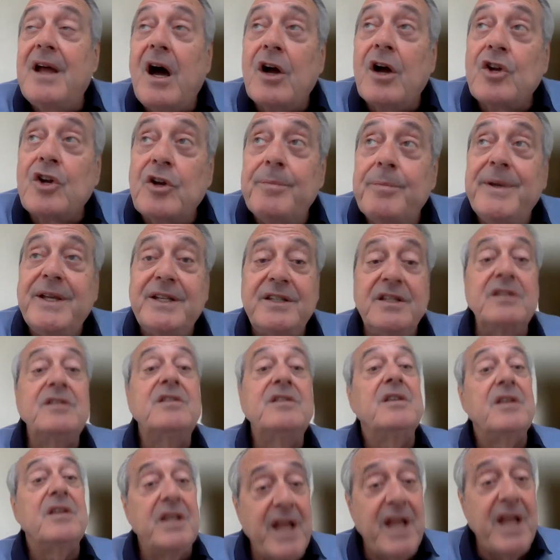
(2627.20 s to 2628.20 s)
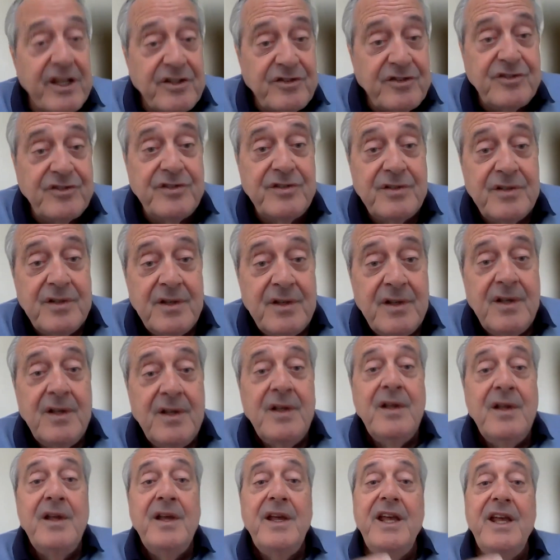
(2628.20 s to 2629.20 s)
are committed? Yes.
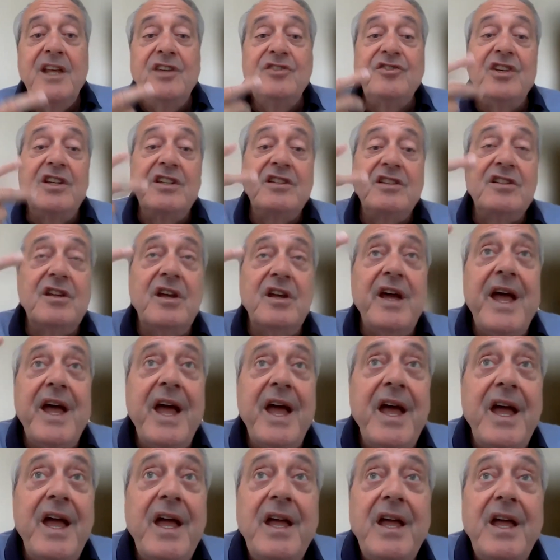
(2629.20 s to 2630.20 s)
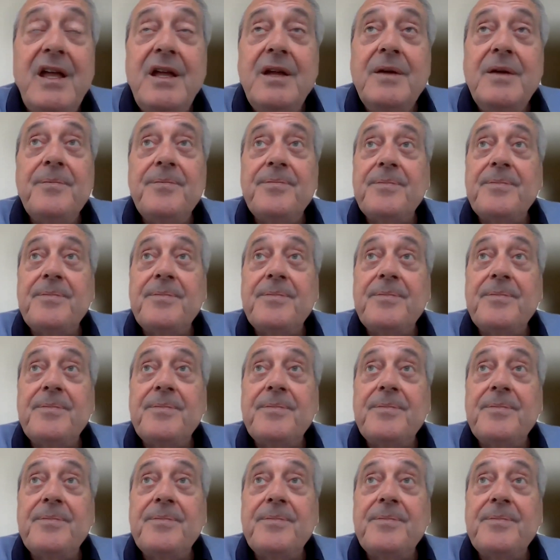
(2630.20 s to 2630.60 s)
Is it a